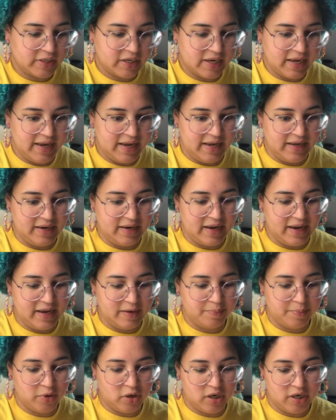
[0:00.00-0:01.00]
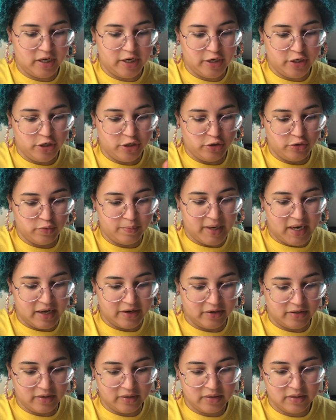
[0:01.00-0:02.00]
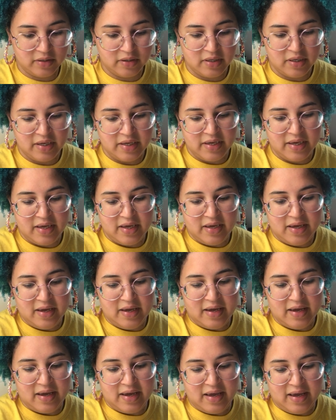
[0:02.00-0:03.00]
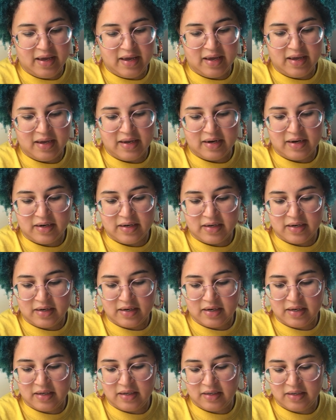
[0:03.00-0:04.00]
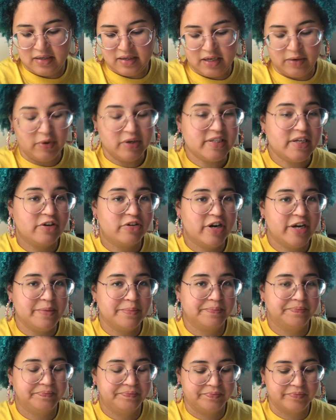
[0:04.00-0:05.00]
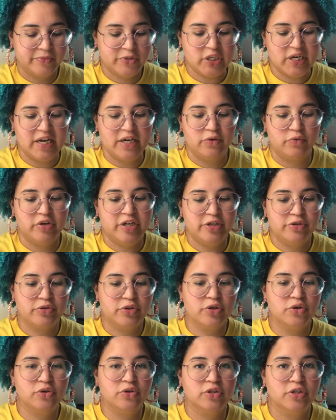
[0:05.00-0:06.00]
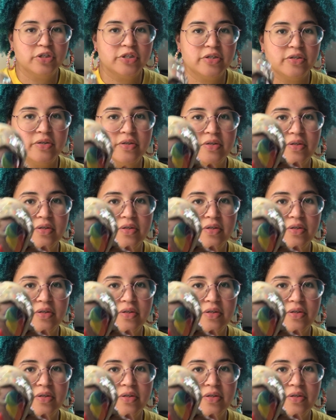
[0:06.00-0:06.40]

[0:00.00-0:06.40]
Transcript: And I had bought a new bottle and it worked out great. So I had to redo the gold